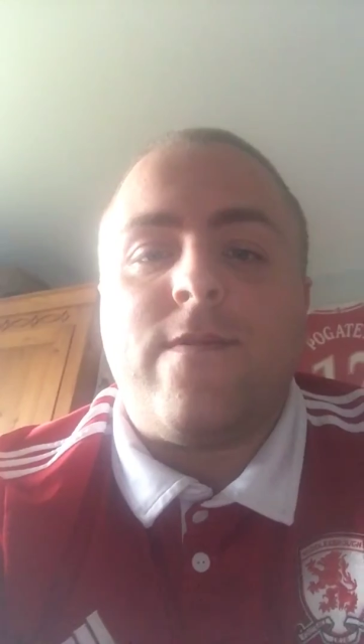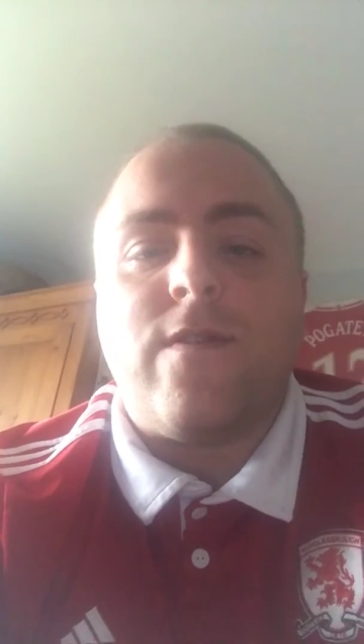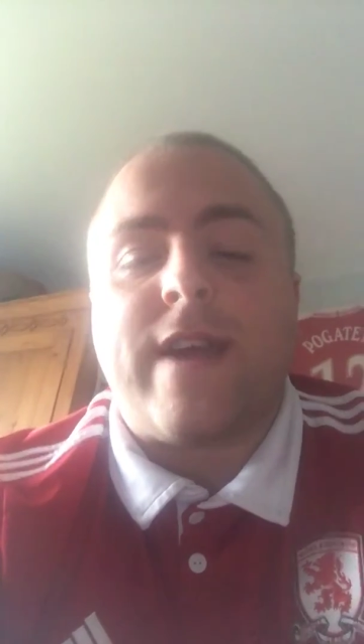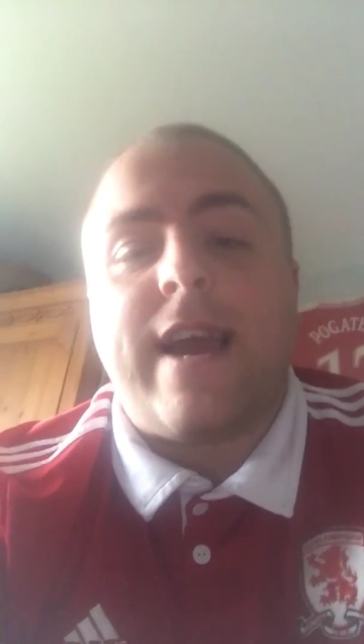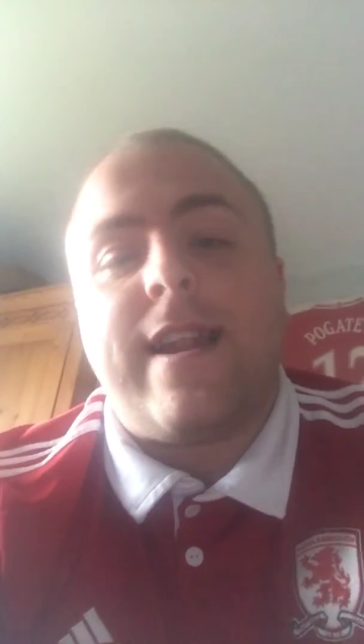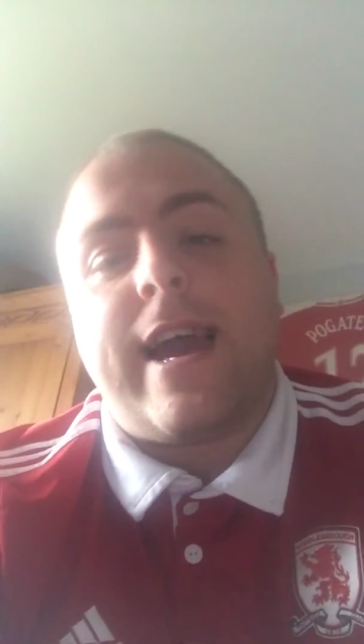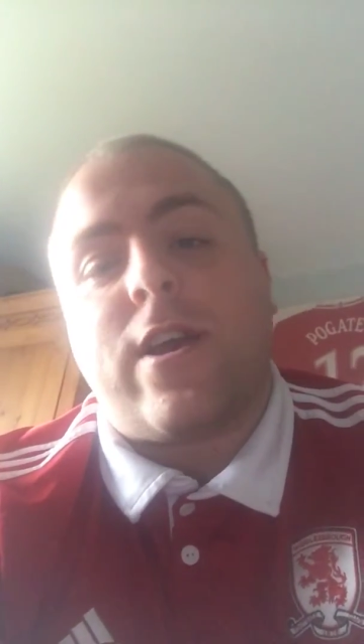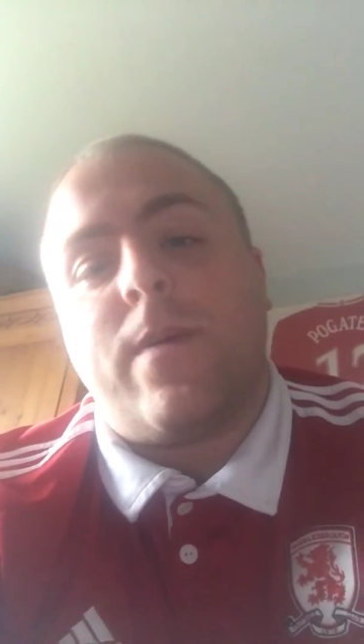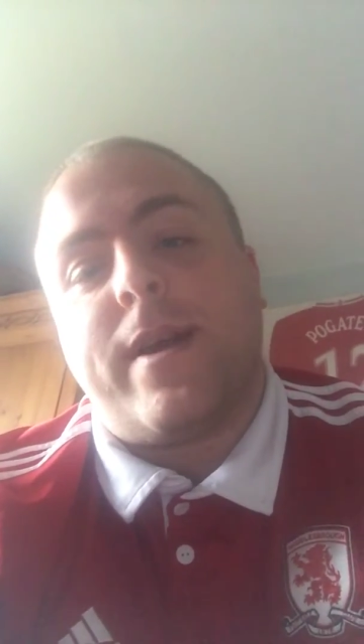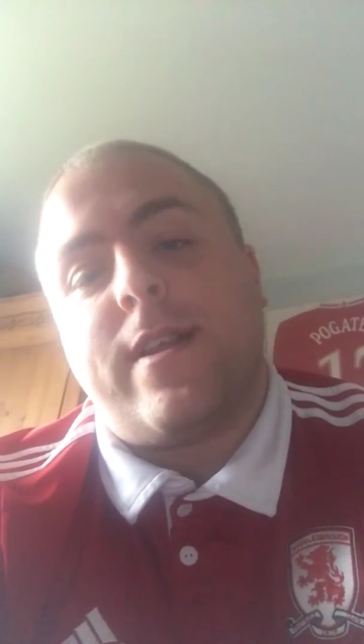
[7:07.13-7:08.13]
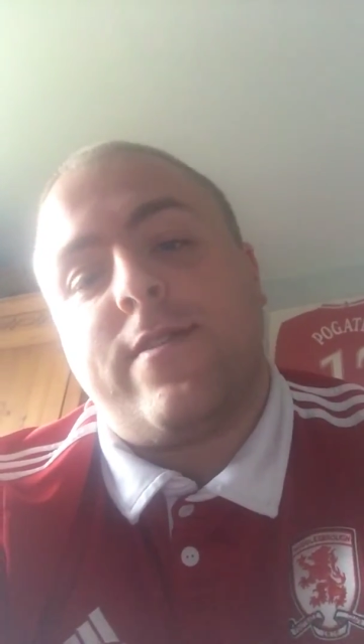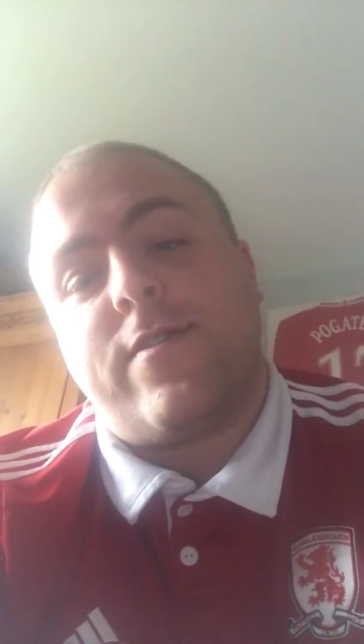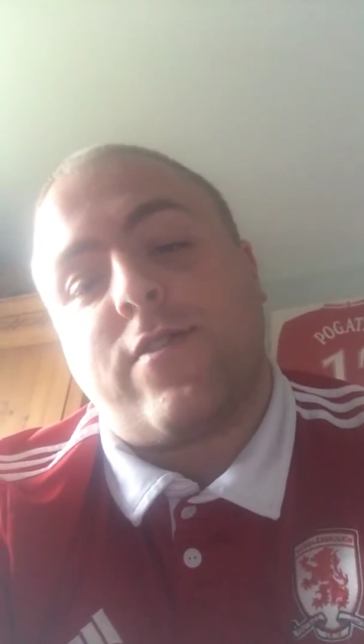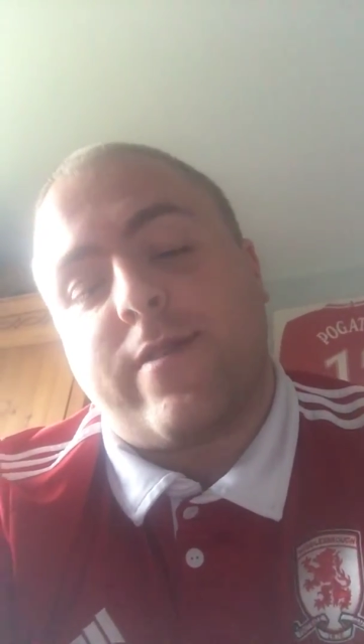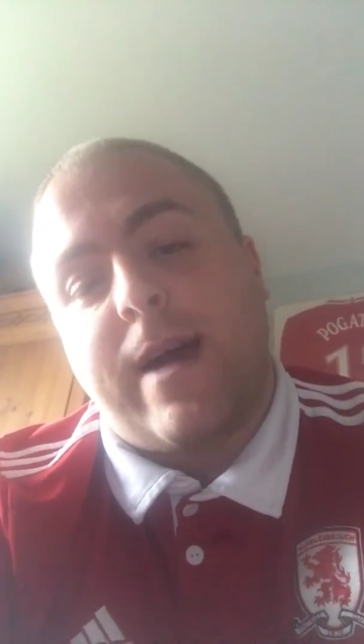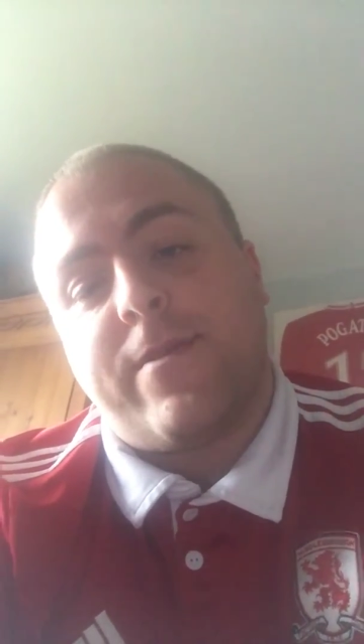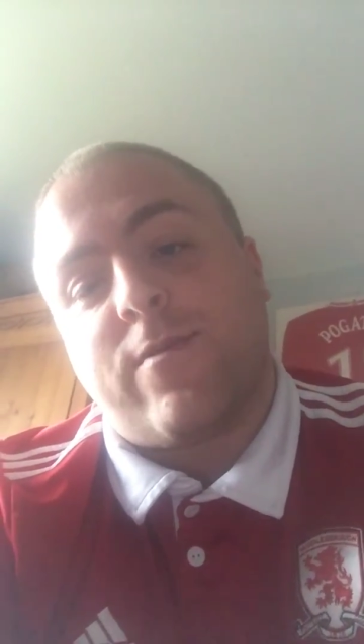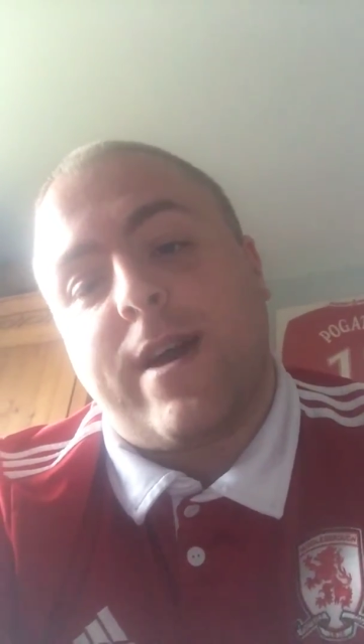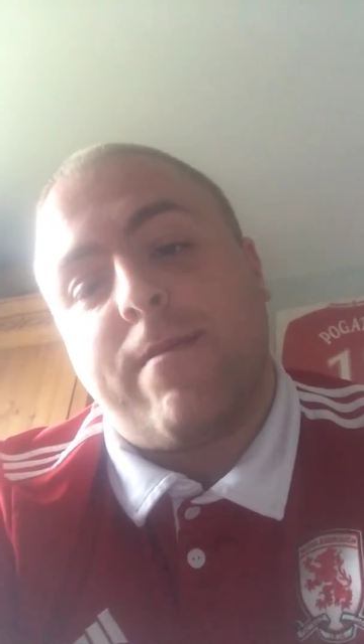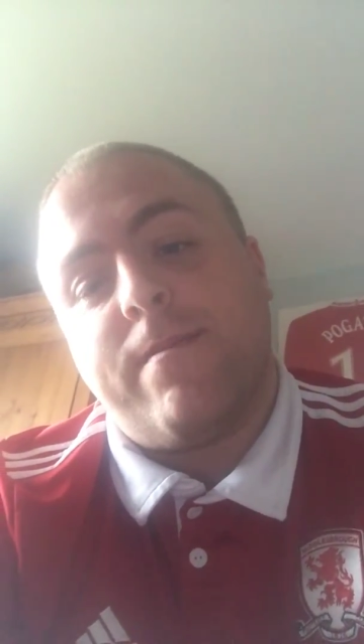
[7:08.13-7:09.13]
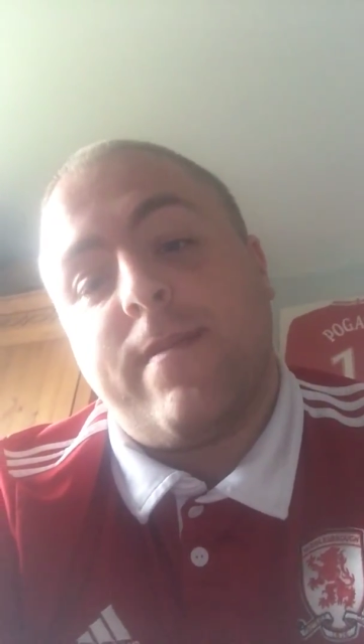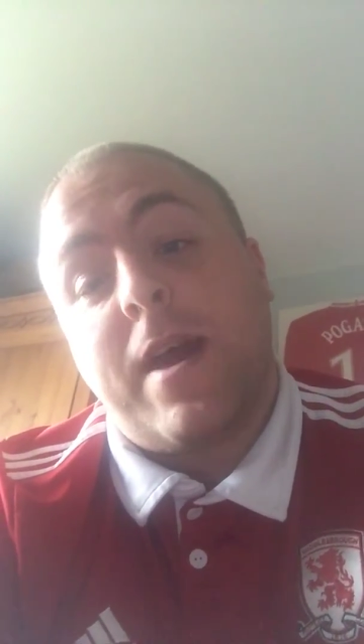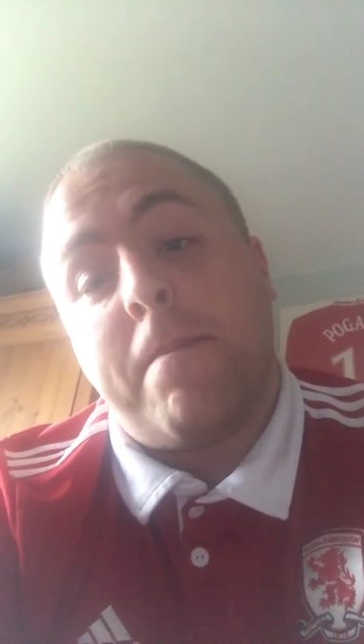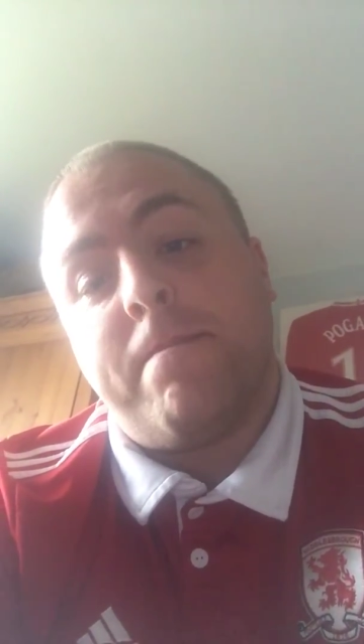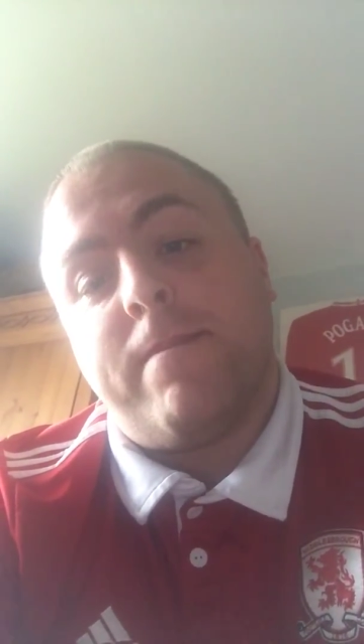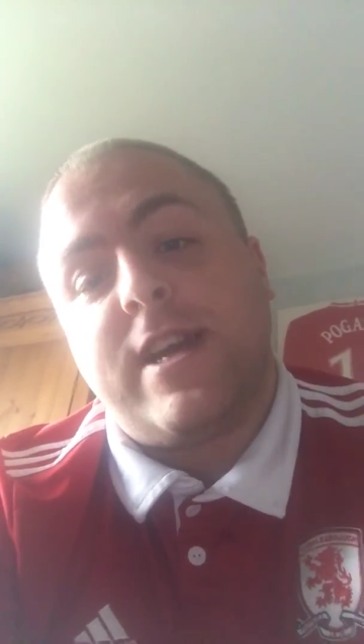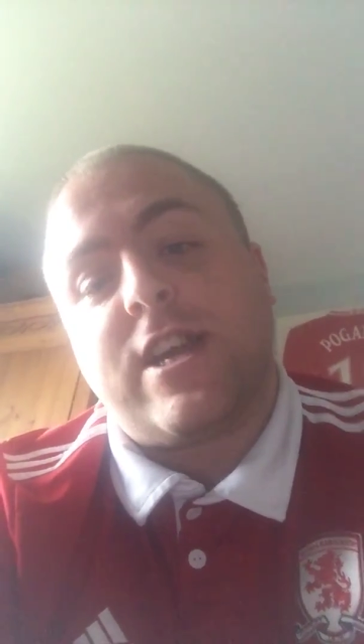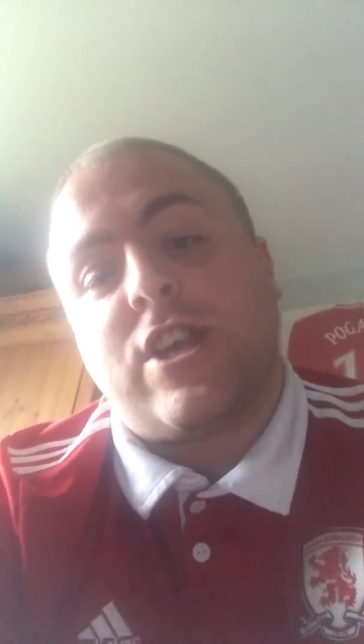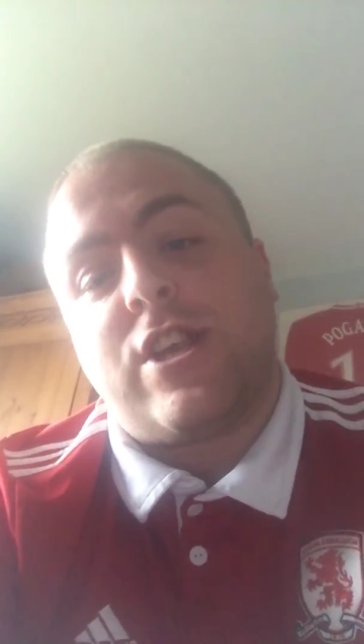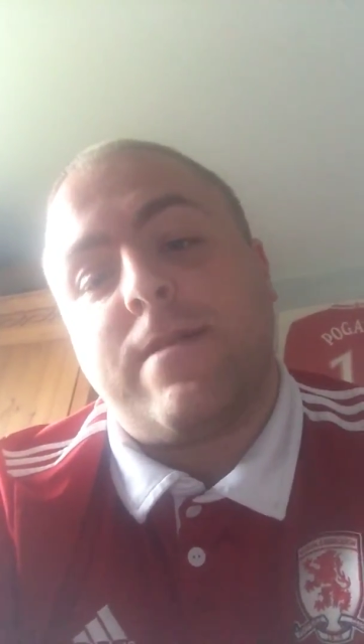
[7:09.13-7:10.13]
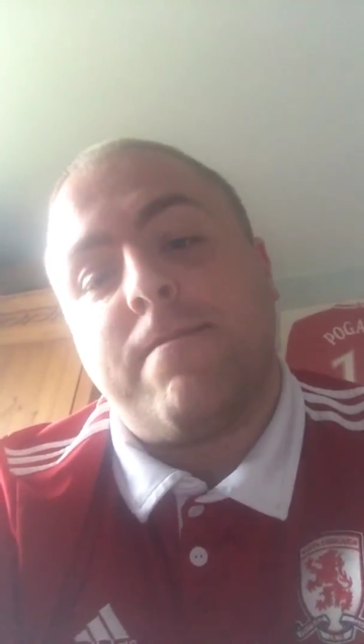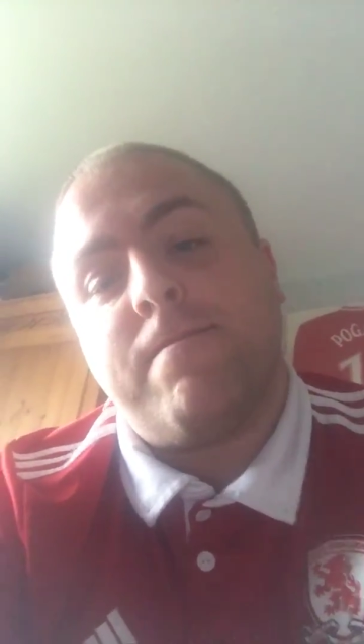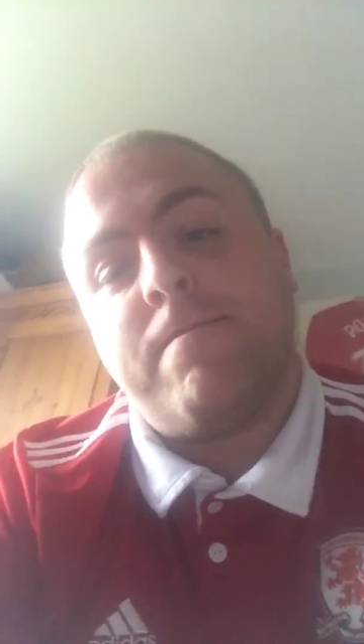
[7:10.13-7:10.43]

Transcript: Don't forget to like, comment, and subscribe as well. Peace.